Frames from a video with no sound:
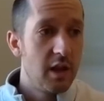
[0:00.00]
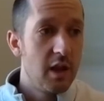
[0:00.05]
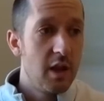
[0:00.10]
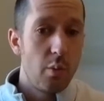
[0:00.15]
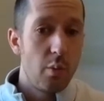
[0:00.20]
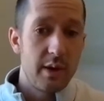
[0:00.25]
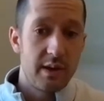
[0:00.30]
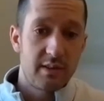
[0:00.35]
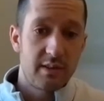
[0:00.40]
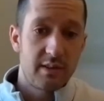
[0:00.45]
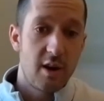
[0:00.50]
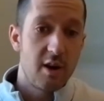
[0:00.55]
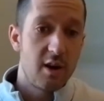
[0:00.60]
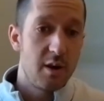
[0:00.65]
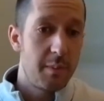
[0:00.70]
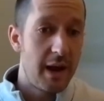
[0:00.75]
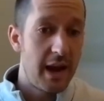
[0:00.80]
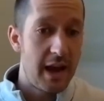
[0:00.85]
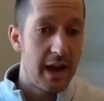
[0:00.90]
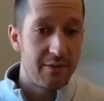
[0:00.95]
we started
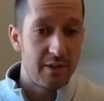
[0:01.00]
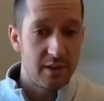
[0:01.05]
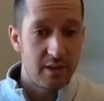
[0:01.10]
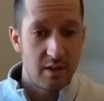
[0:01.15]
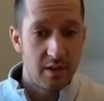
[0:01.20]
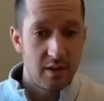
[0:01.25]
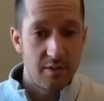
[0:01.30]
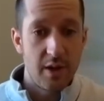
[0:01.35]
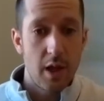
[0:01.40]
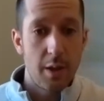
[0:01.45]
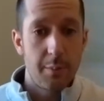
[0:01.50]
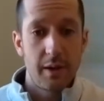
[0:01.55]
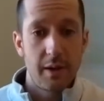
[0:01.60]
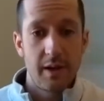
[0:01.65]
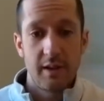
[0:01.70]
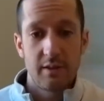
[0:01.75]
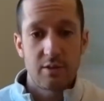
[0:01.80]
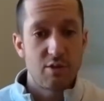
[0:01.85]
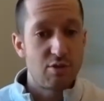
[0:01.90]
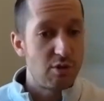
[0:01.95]
by having to develop a
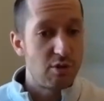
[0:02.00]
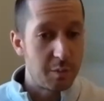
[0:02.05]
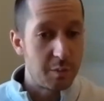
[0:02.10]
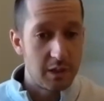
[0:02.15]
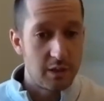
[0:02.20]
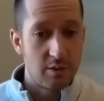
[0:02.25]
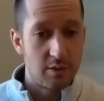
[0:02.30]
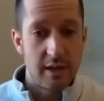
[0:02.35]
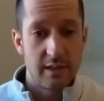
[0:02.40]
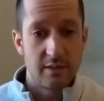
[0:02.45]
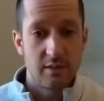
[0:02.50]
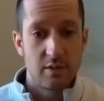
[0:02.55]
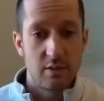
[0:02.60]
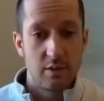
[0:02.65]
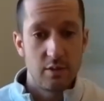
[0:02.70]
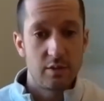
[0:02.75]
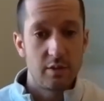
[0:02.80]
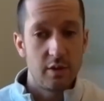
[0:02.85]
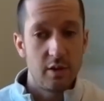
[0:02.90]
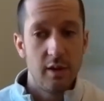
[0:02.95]
histotripsy
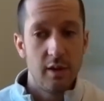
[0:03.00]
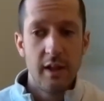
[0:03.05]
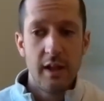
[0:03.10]
transducer.